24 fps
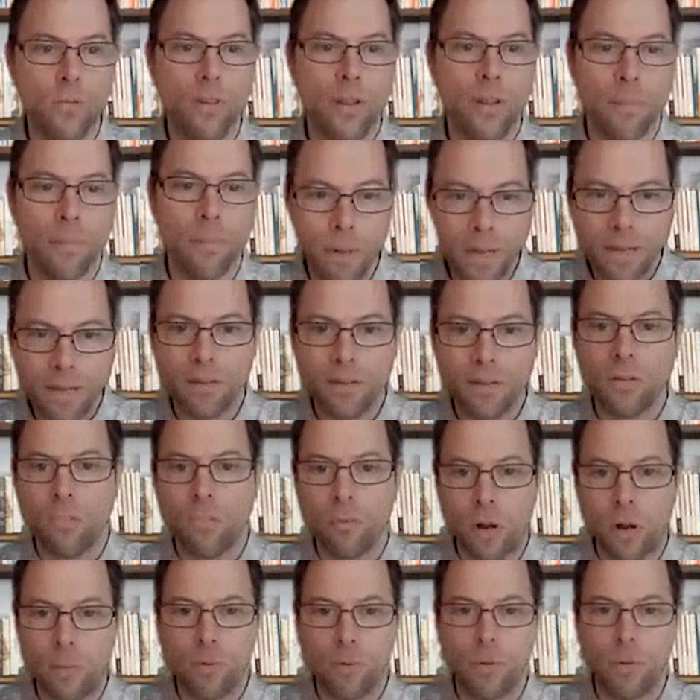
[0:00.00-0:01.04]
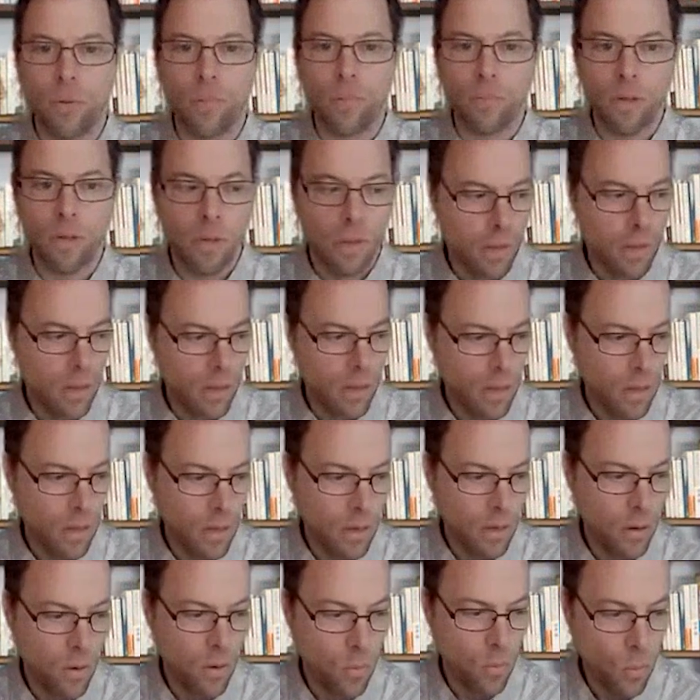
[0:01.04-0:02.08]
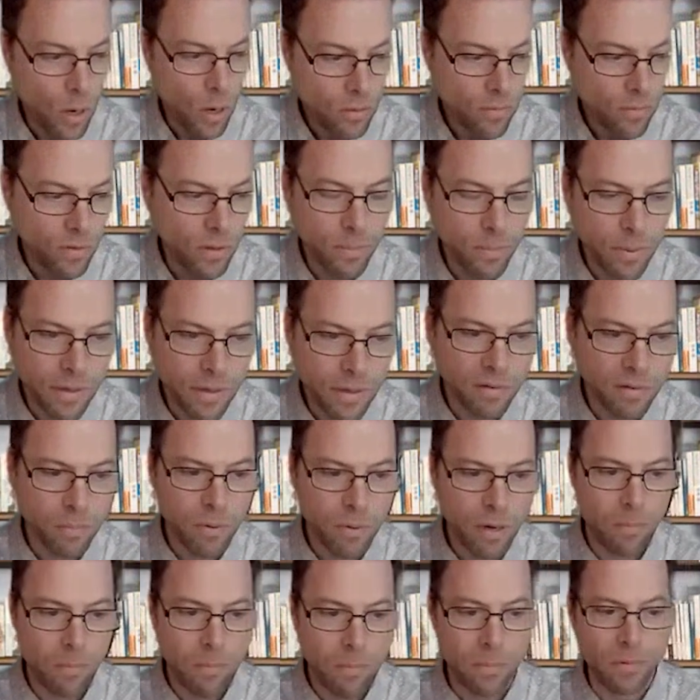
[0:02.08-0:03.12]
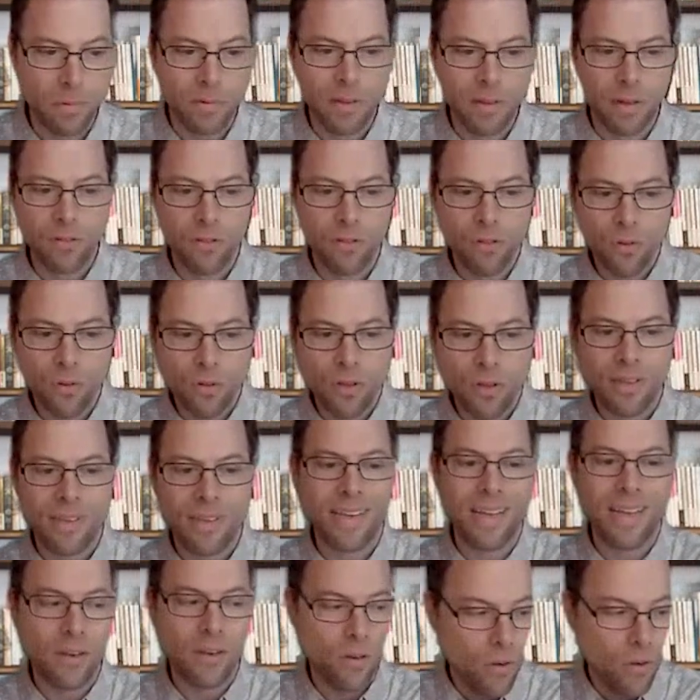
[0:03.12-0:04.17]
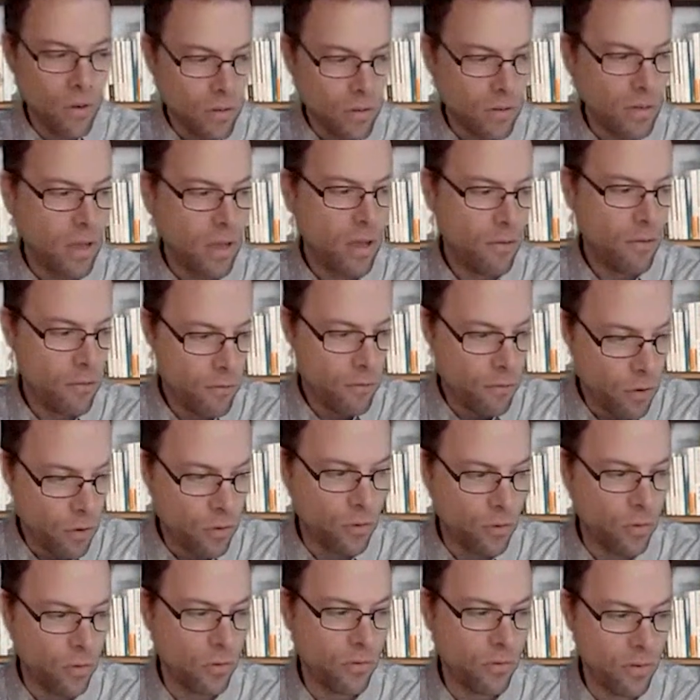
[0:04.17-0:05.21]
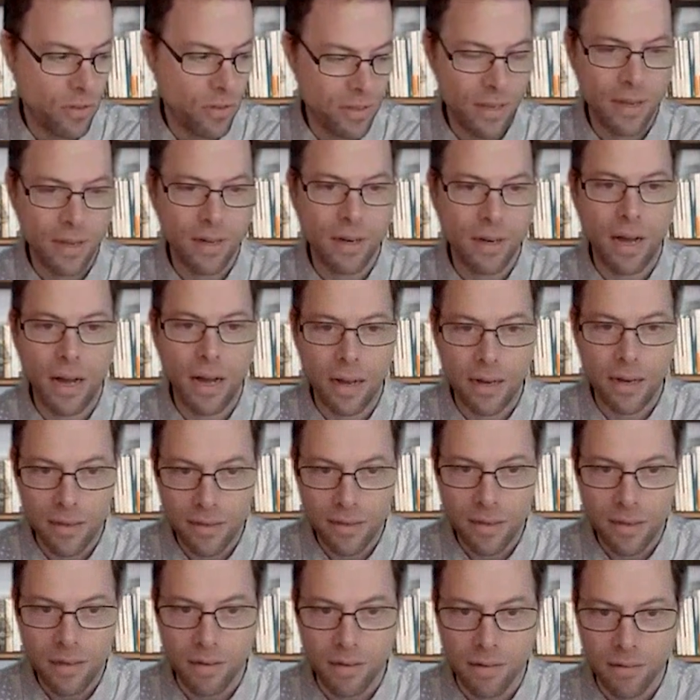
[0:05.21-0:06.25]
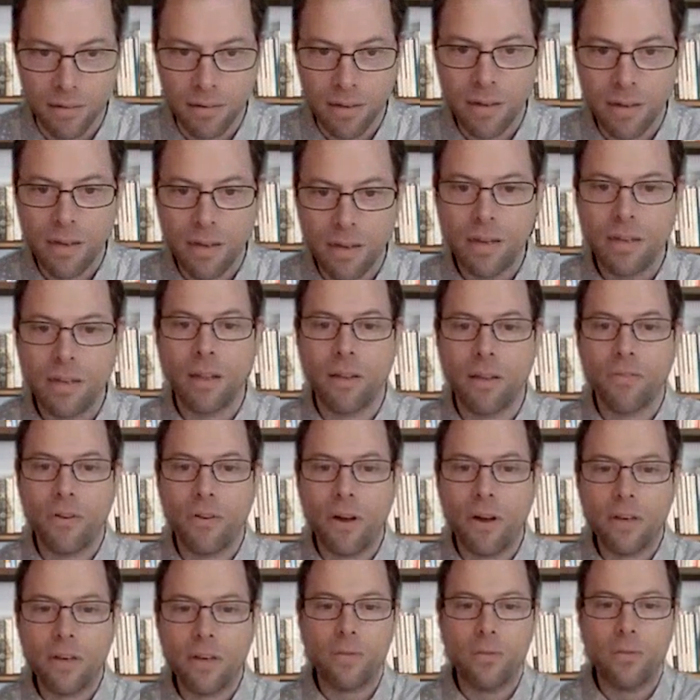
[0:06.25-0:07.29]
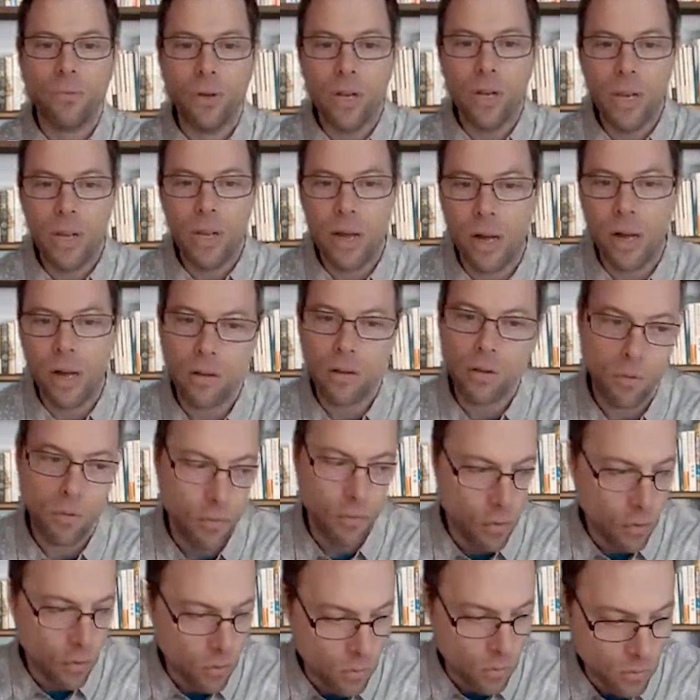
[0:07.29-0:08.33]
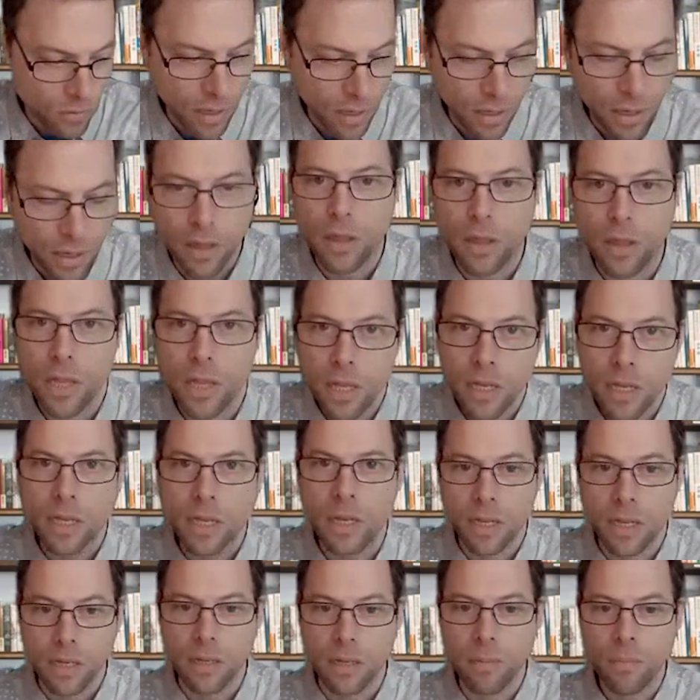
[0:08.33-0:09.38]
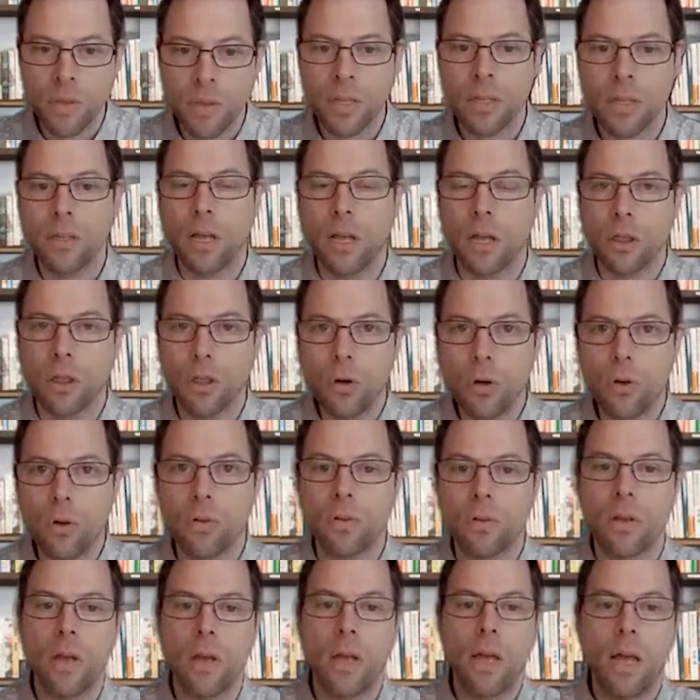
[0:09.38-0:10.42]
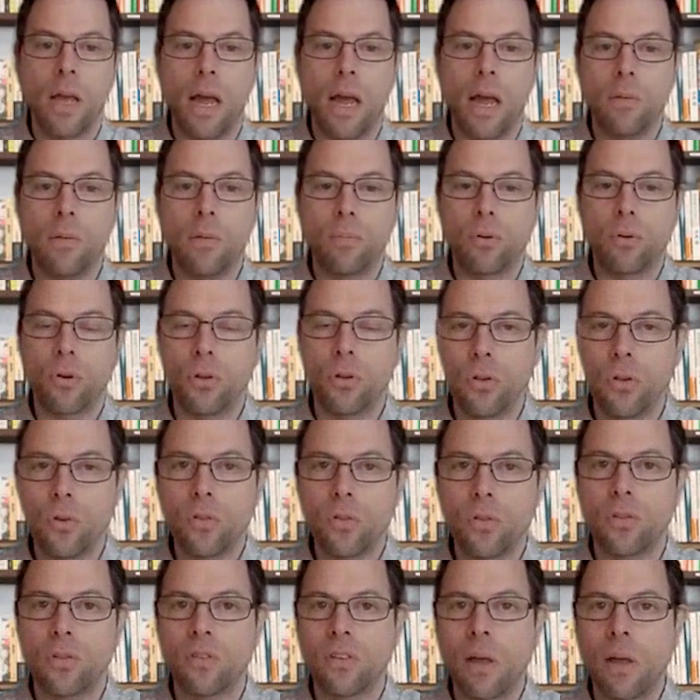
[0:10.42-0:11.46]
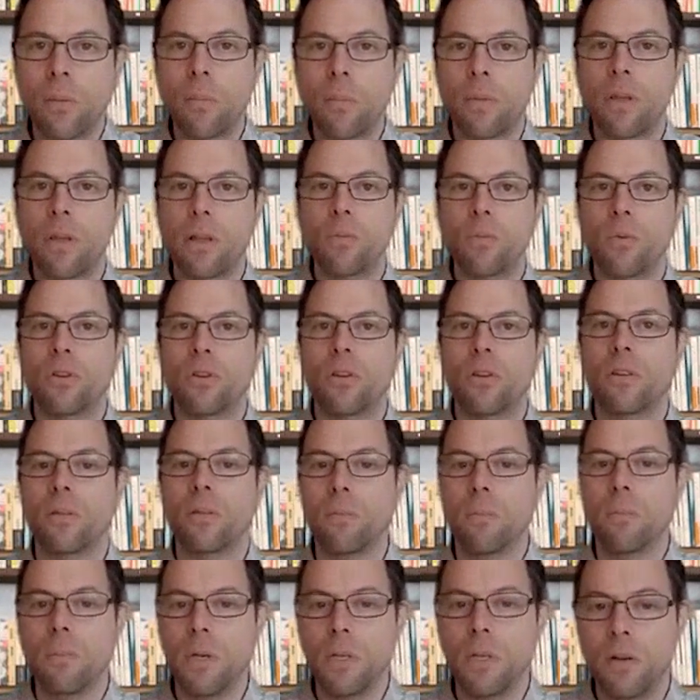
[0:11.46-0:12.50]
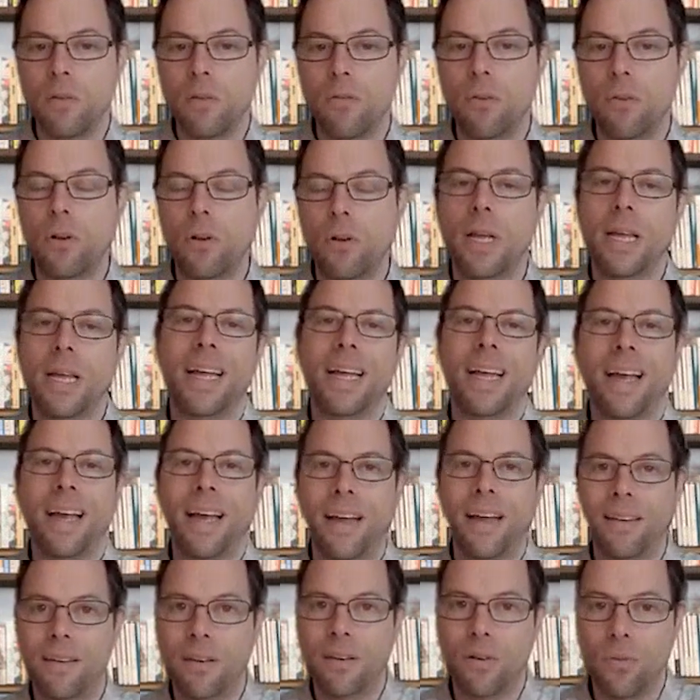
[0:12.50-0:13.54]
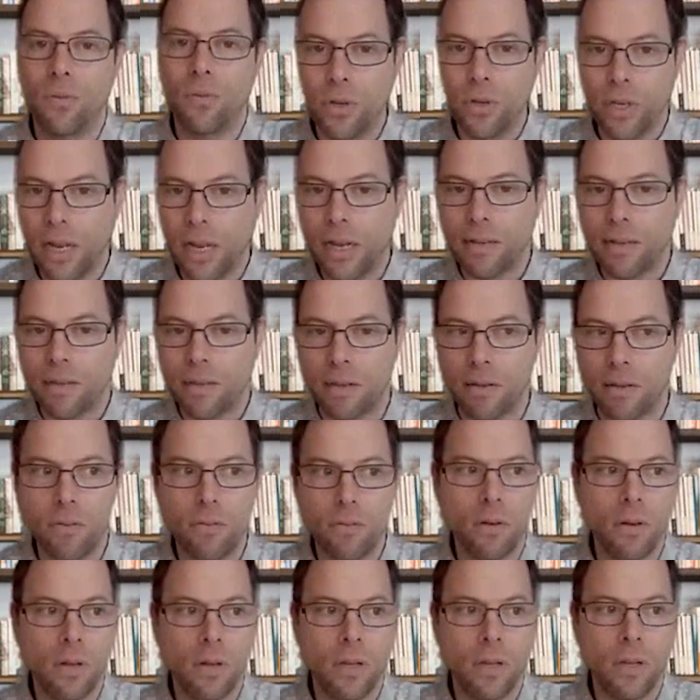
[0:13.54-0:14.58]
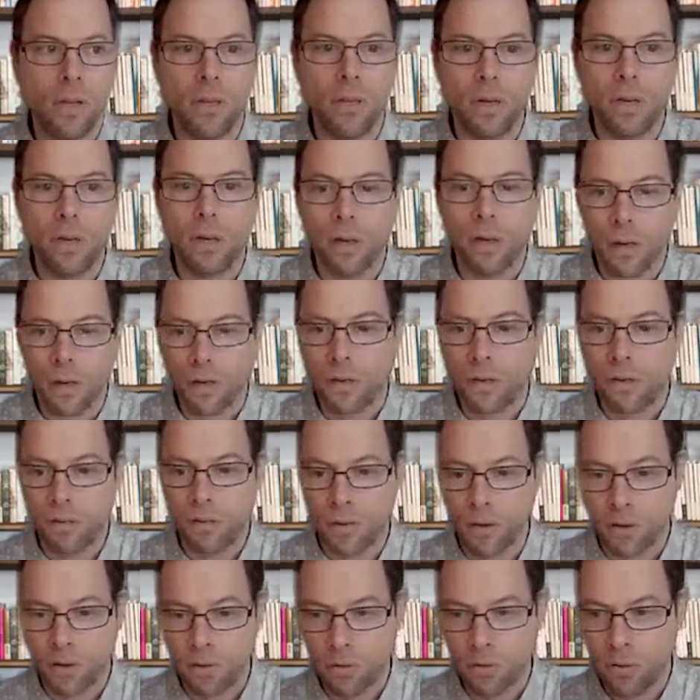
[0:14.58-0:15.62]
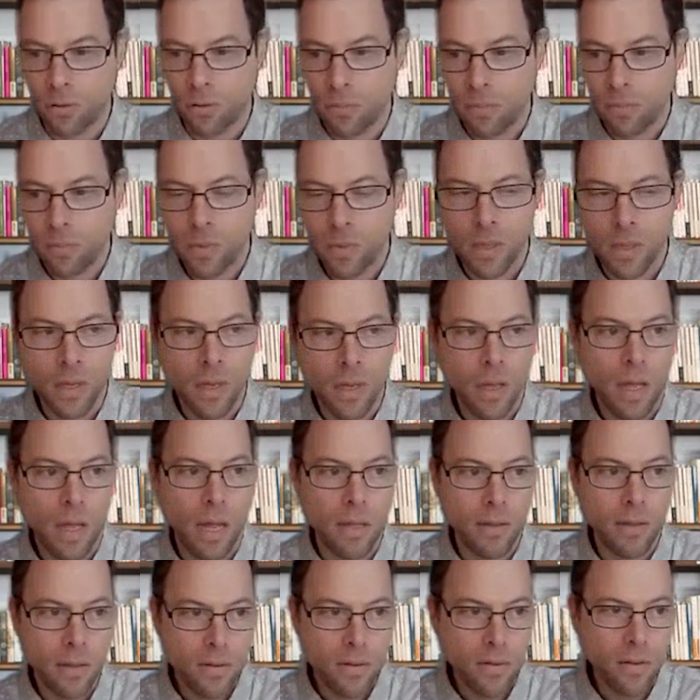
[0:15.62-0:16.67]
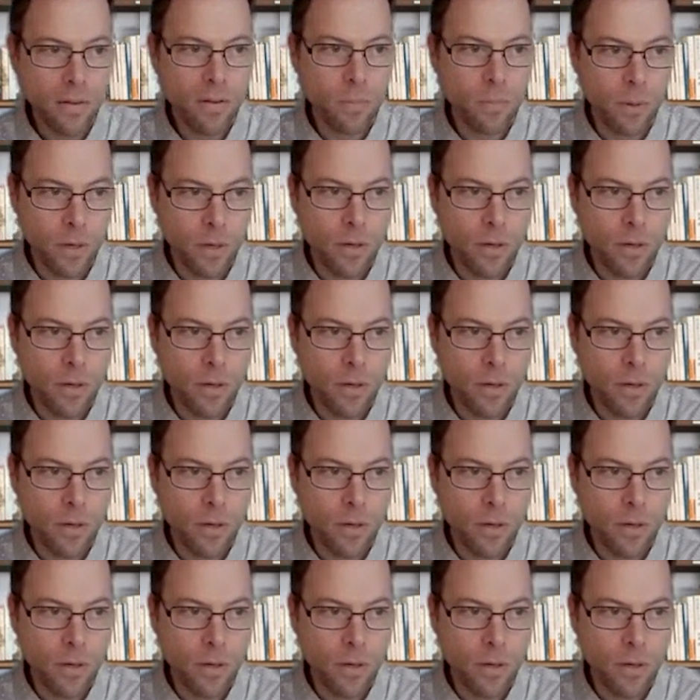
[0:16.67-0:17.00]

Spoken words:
of the biggest problems is that students cannot focus their ideas. They find it really hard to focus their thinking, their thoughts, and produce something which is meaningful and creative in their research. And this is